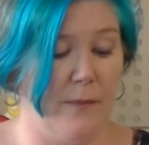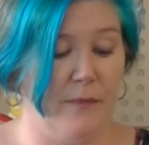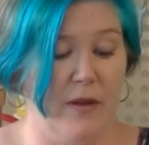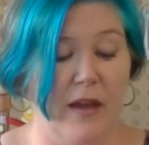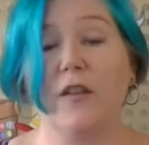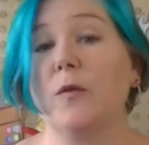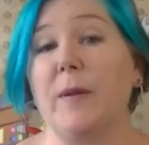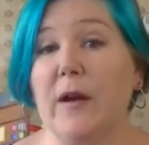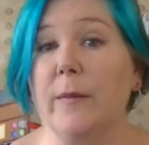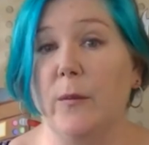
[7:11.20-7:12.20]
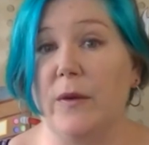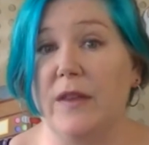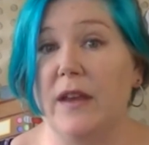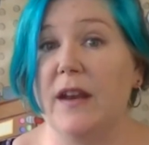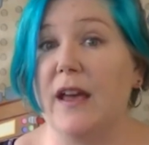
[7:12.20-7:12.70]
Experiment with
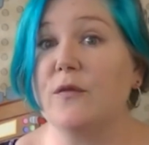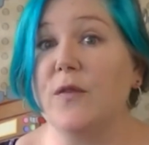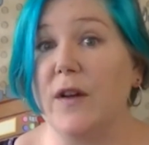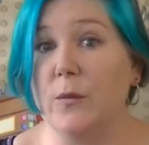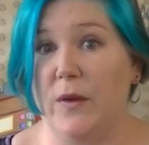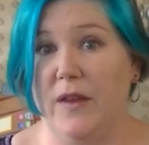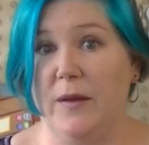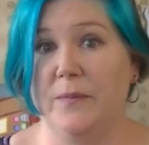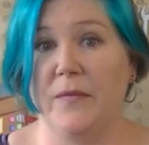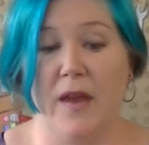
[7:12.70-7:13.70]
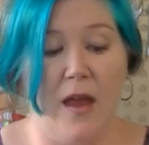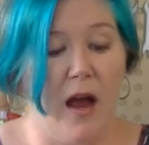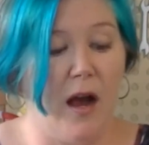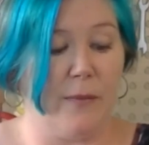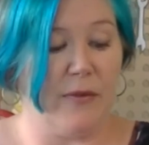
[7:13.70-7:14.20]
it, have fun with it.
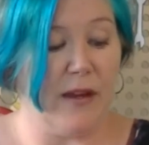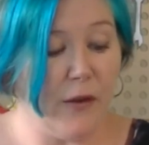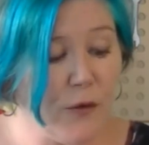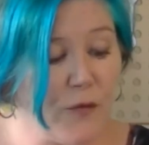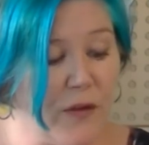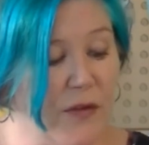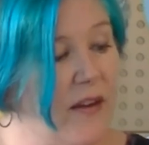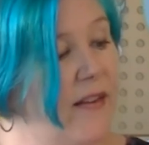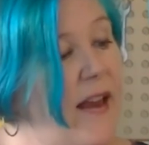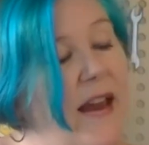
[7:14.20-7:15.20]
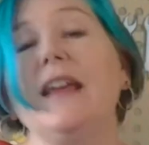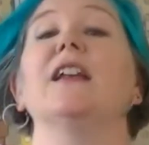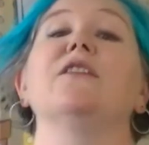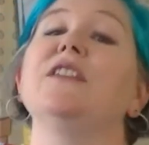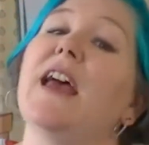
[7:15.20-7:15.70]
The other fun thing is that any kind
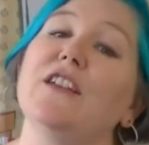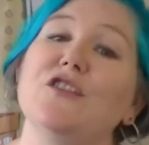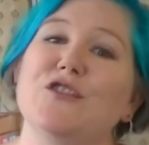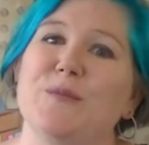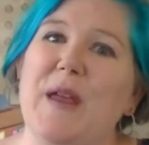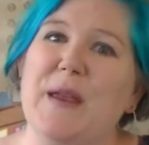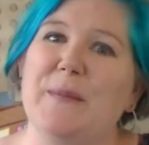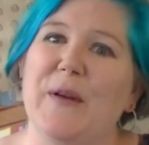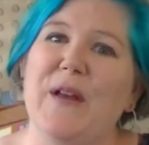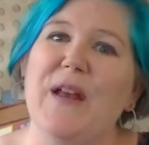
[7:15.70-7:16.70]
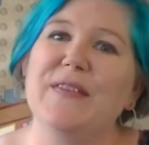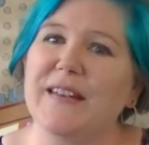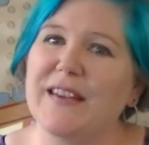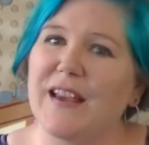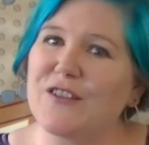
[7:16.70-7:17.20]
of textured paper, that
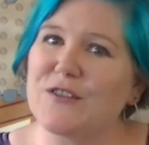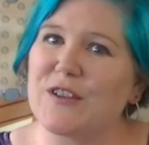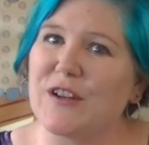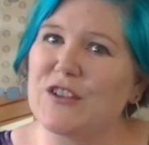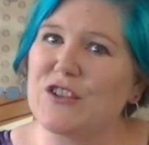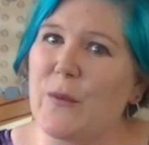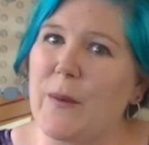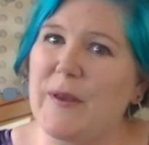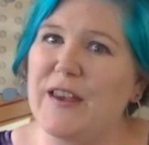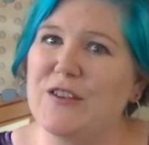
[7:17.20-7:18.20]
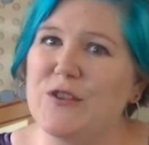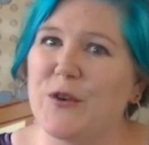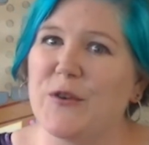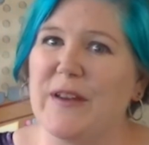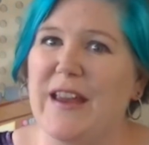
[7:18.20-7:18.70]
texture is going to show up in your
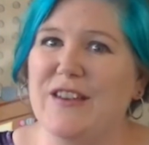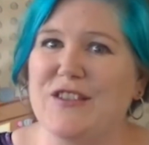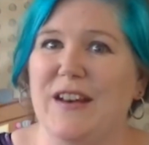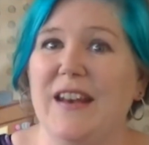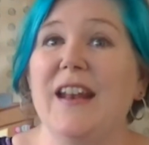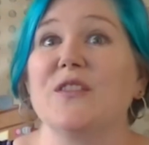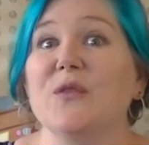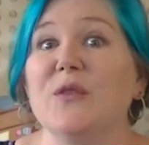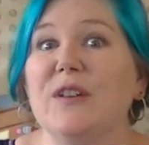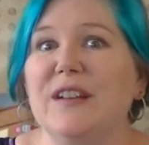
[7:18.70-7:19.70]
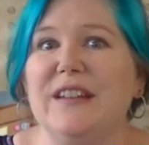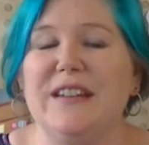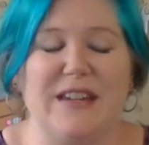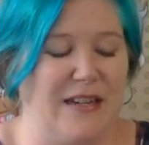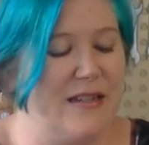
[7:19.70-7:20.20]
creation. And that's really
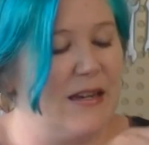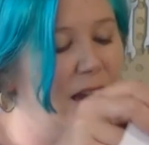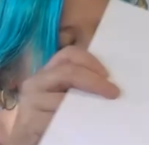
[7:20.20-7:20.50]
neat.